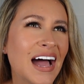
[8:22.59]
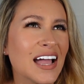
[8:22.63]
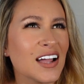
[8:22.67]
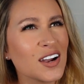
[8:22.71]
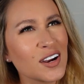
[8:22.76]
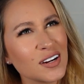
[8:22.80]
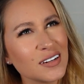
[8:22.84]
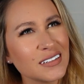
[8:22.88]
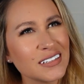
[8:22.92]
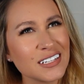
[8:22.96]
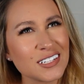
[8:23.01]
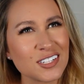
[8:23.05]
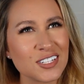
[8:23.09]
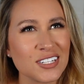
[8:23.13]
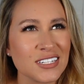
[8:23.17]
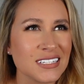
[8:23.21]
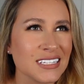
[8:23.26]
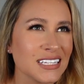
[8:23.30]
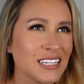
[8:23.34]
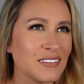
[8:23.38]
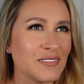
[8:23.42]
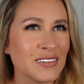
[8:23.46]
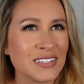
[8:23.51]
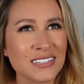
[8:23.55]
I heard that
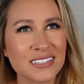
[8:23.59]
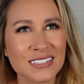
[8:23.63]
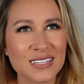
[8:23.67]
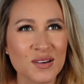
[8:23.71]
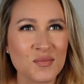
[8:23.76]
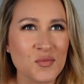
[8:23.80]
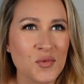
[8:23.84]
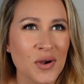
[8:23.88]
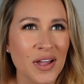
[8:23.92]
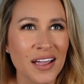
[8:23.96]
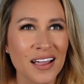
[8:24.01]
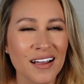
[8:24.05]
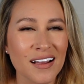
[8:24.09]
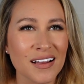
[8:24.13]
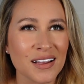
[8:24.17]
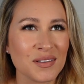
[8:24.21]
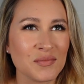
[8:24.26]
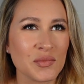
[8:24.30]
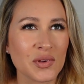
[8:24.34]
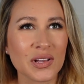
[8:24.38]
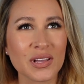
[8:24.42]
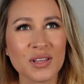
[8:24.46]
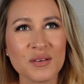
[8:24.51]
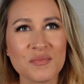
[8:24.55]
she's living somewhere
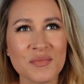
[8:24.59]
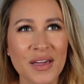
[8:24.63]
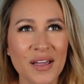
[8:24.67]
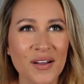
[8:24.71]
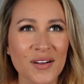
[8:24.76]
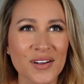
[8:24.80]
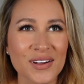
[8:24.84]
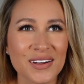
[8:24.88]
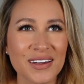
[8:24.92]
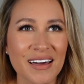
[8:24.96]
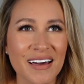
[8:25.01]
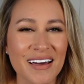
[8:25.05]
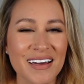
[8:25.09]
in middle America